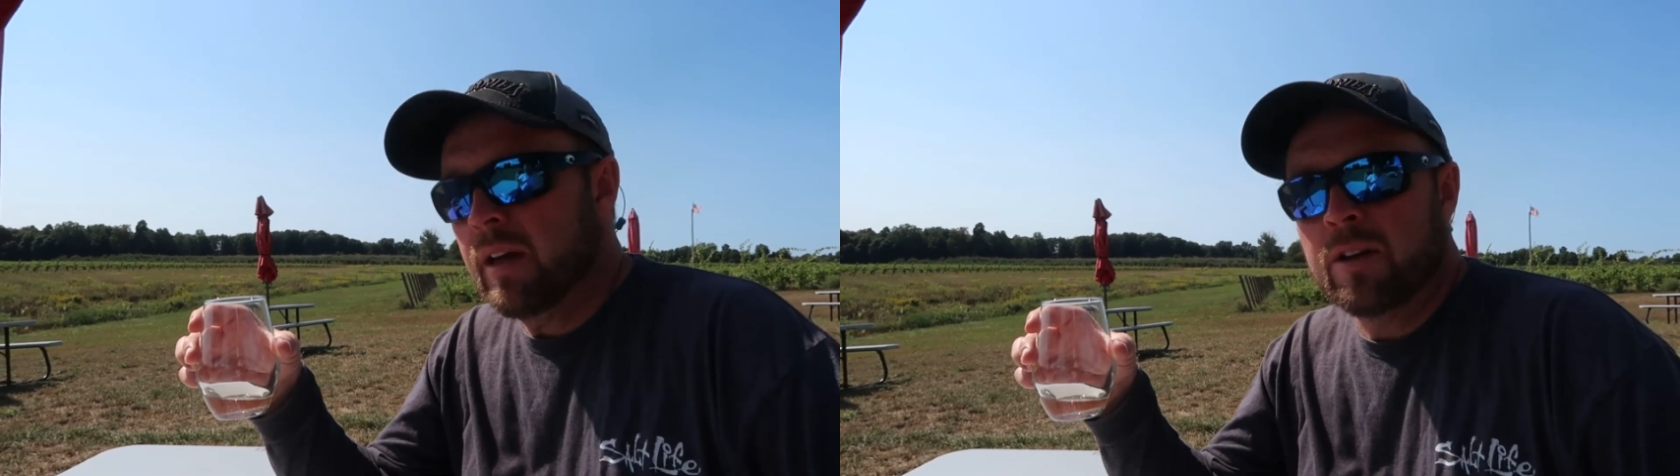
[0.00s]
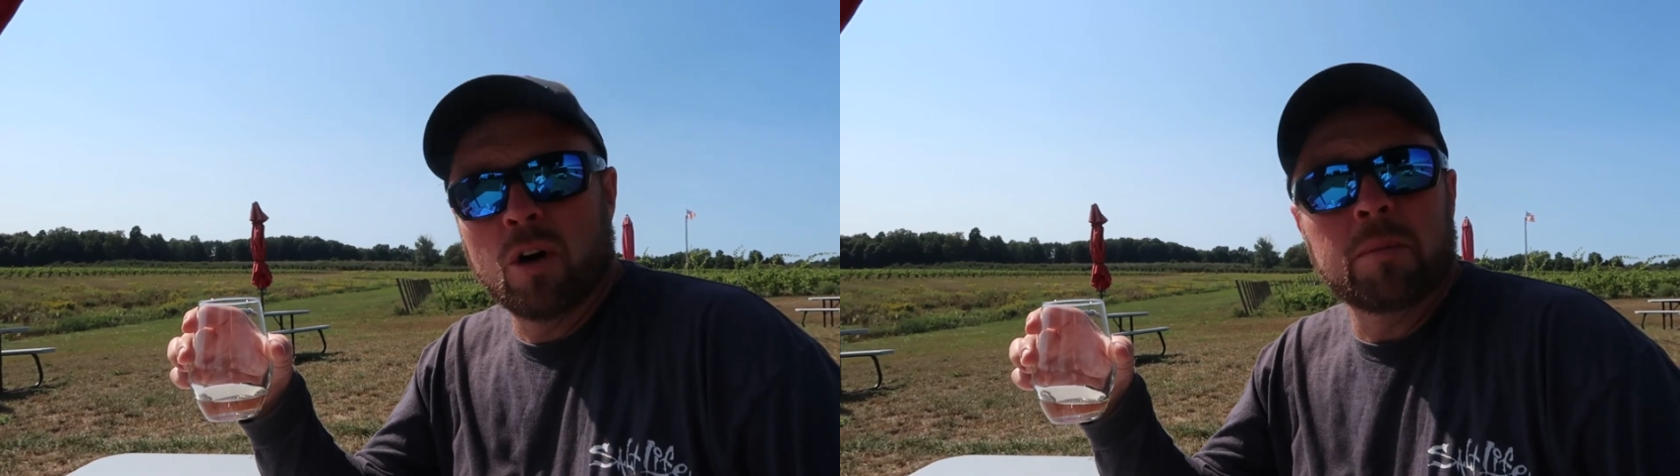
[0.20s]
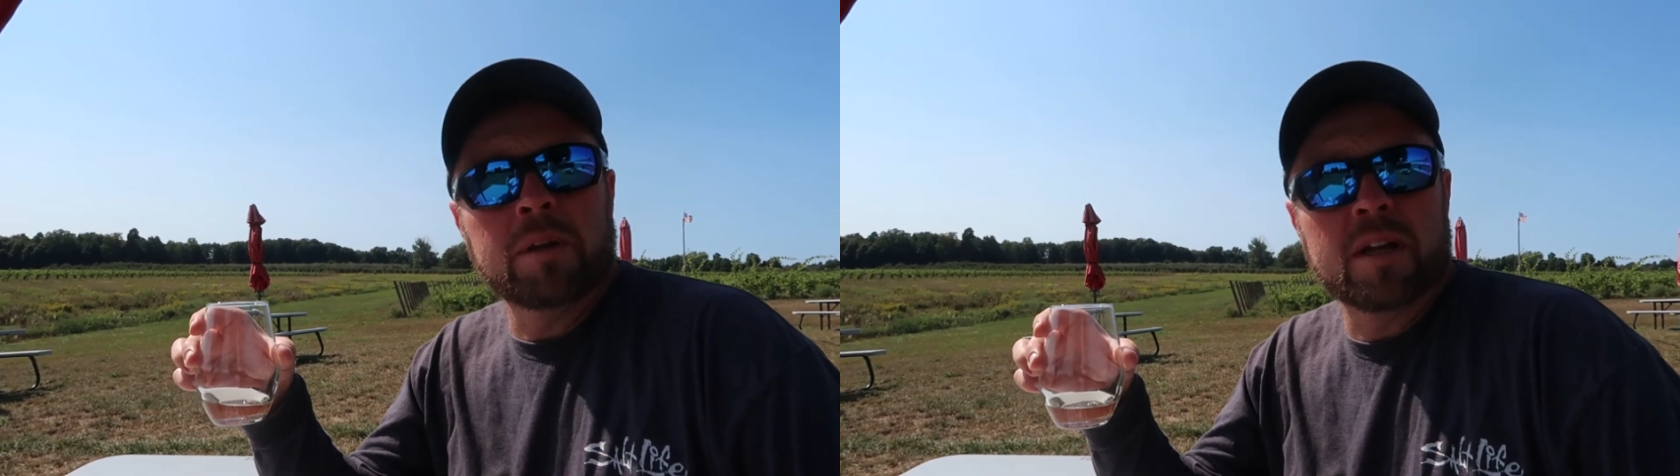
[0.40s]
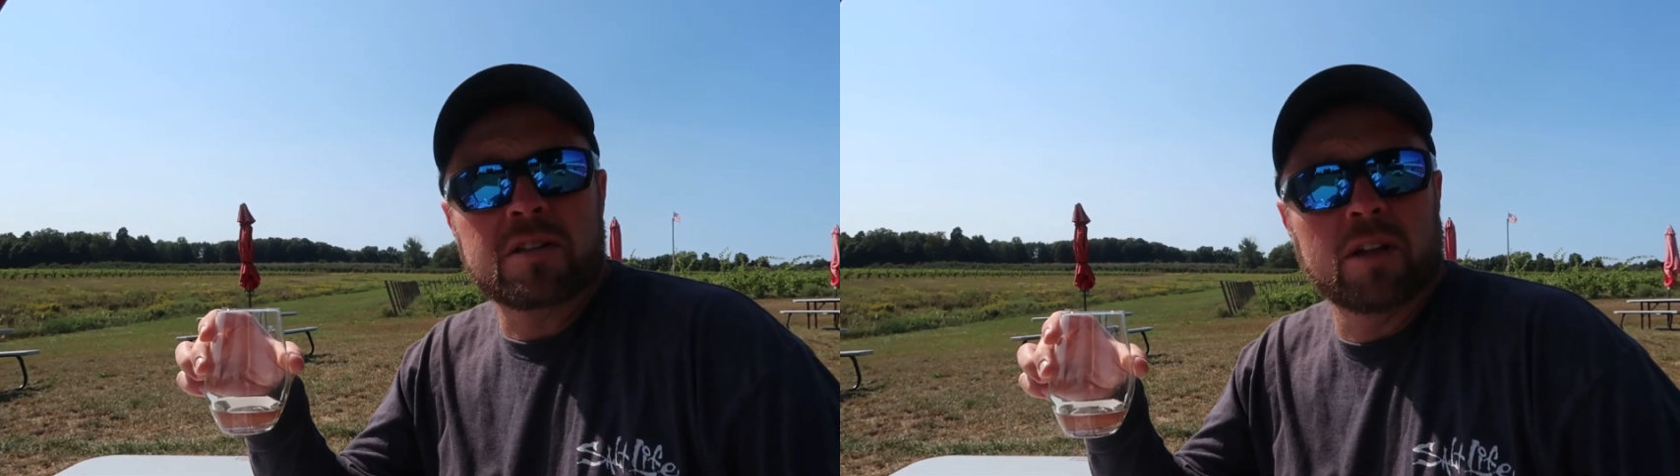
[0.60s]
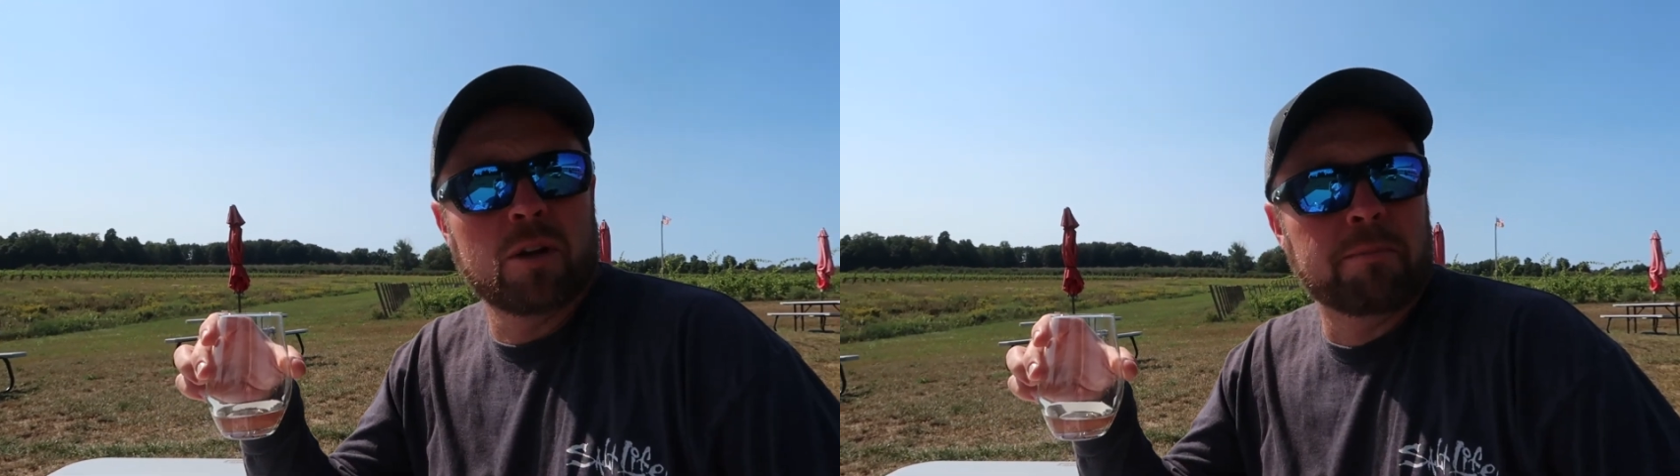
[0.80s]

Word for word: And normally it's a little